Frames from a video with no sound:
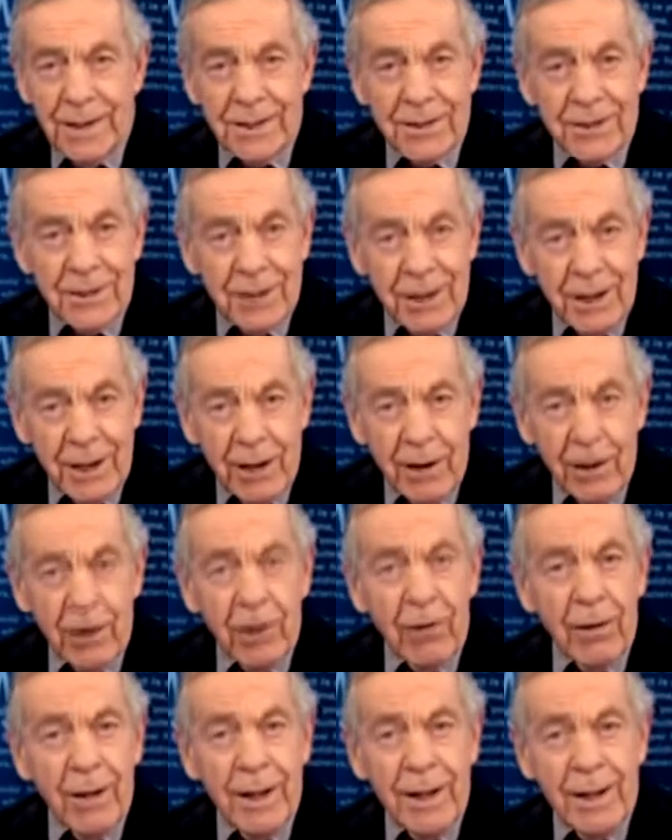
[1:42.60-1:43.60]
Is it legal
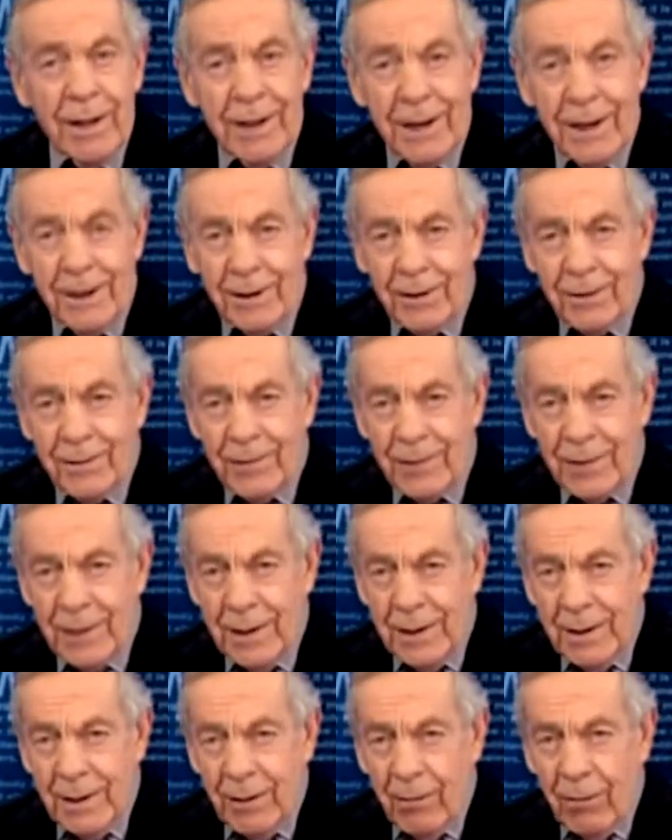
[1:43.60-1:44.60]
or illegal?
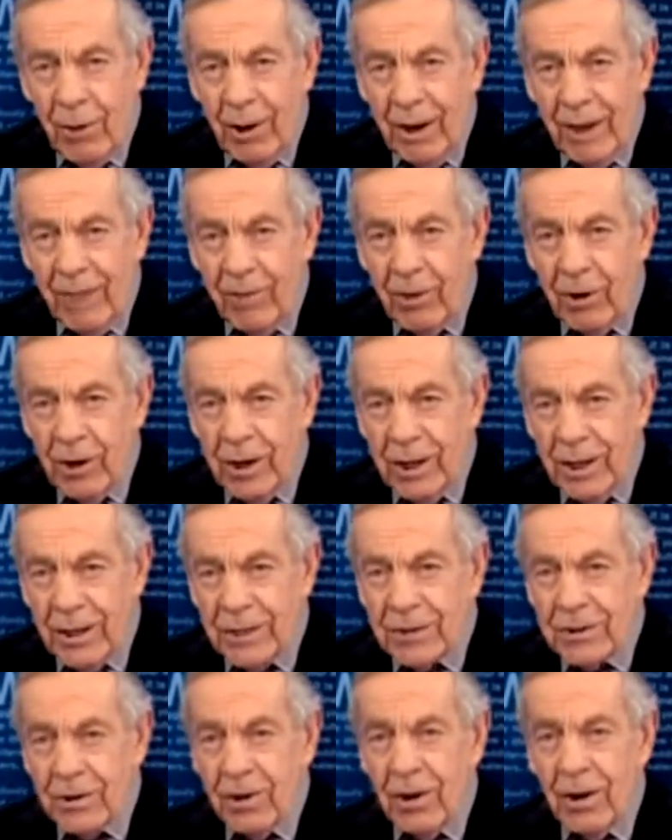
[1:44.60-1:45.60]
Whatever it
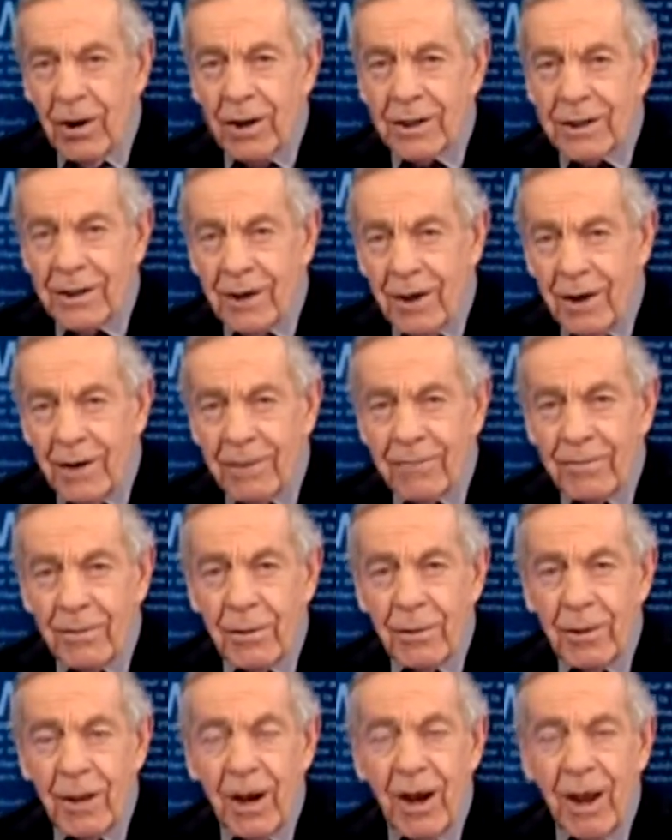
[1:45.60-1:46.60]
is you're hooked on,
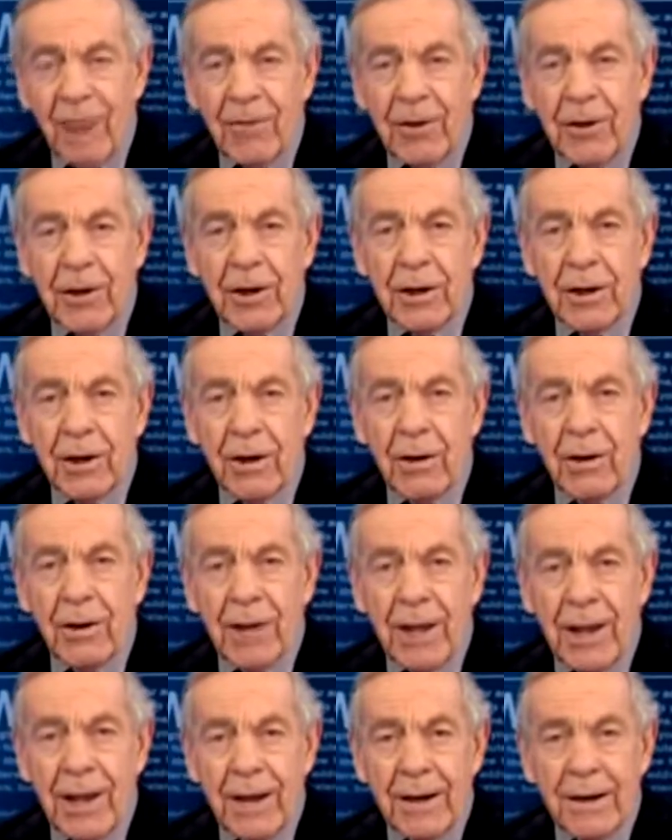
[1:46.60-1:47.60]
from coffee to
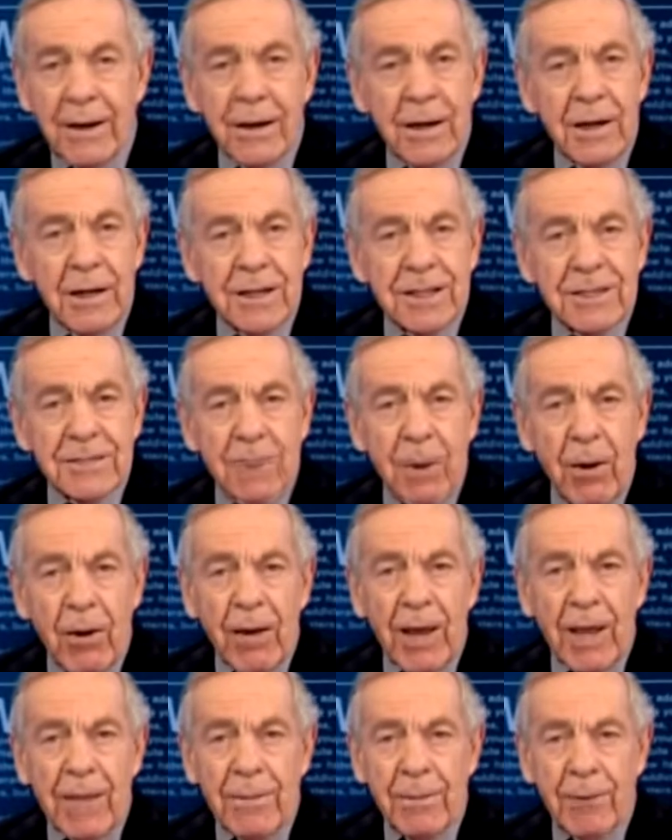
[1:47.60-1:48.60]
cocaine,
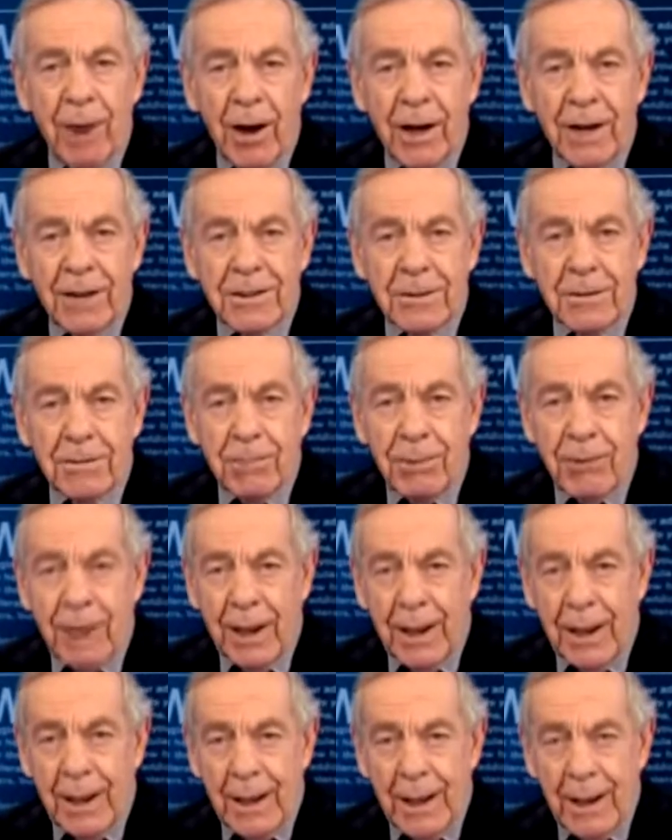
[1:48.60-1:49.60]
smoking pot to
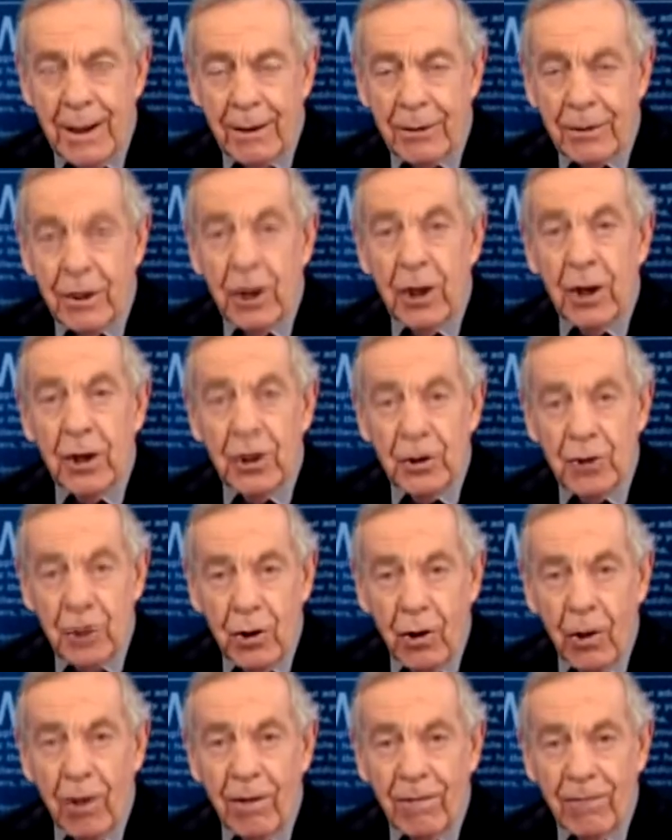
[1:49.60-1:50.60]
pigging out,
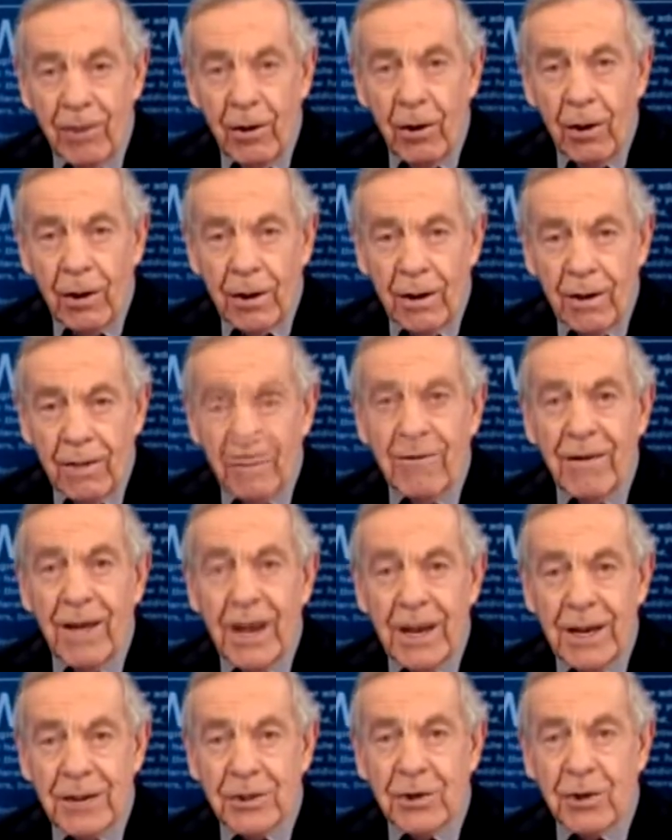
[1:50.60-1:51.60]
Nora Volkow
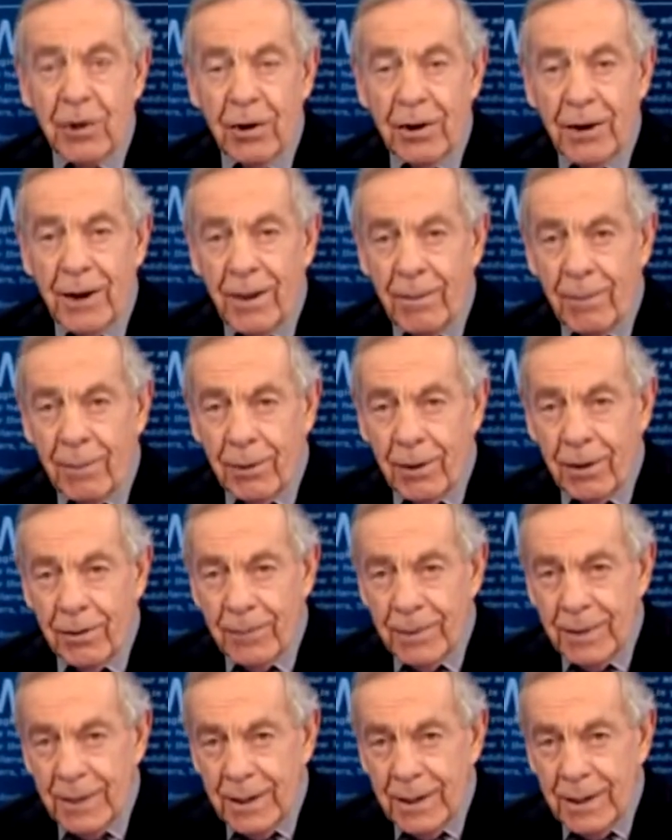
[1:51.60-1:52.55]
has your number.